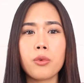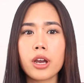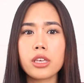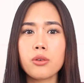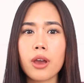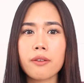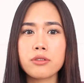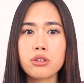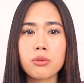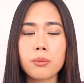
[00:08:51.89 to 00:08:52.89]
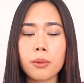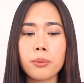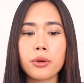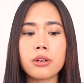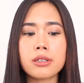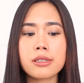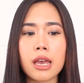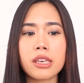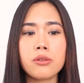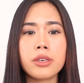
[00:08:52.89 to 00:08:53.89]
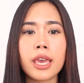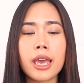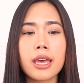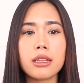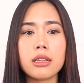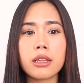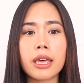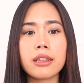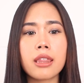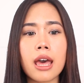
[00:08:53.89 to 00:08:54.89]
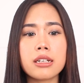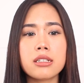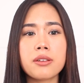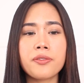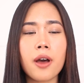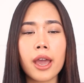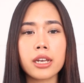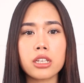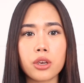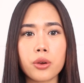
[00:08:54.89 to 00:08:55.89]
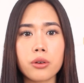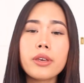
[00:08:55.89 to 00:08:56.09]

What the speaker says: what you have to remember is that you can't let that define you.